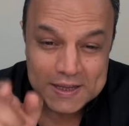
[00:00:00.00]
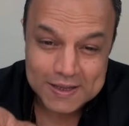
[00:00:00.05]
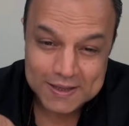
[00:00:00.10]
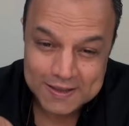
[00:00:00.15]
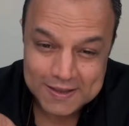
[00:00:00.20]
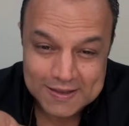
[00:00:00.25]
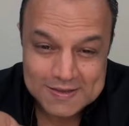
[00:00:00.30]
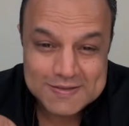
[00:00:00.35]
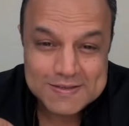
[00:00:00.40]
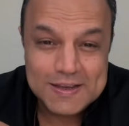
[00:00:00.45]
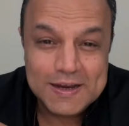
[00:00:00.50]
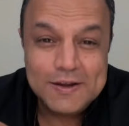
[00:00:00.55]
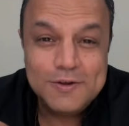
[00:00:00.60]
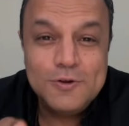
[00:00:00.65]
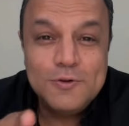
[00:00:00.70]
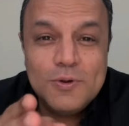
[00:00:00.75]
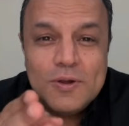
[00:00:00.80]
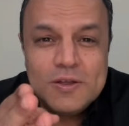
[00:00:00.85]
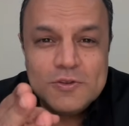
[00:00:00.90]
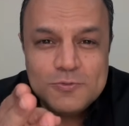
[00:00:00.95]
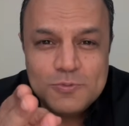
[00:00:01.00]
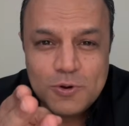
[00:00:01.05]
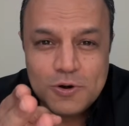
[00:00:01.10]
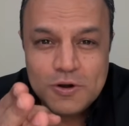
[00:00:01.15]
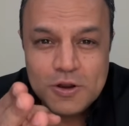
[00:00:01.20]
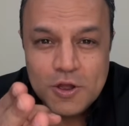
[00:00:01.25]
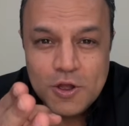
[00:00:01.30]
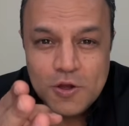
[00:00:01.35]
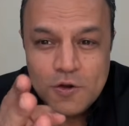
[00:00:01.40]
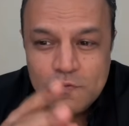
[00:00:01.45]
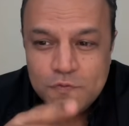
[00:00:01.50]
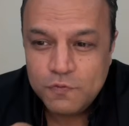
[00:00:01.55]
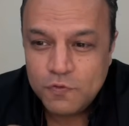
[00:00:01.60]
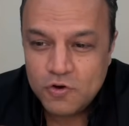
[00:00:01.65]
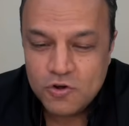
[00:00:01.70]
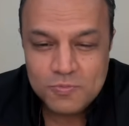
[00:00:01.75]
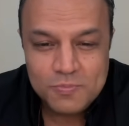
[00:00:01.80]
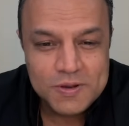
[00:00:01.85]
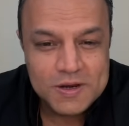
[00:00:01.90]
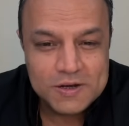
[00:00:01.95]
Yes, it took us what?
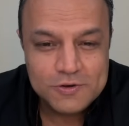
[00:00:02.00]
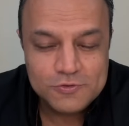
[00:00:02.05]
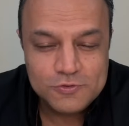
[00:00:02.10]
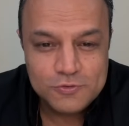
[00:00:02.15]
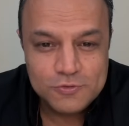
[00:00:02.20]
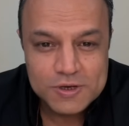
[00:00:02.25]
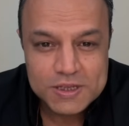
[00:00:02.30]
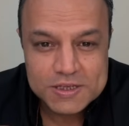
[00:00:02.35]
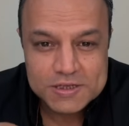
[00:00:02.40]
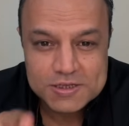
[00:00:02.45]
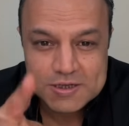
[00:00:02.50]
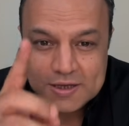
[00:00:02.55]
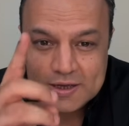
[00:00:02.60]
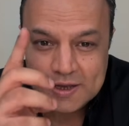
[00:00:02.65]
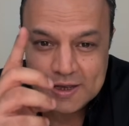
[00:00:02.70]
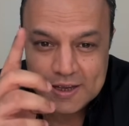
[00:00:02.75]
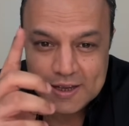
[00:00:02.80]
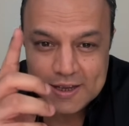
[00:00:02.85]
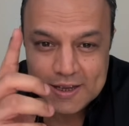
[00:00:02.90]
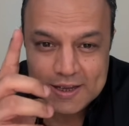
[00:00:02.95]
4 minutes to reach here.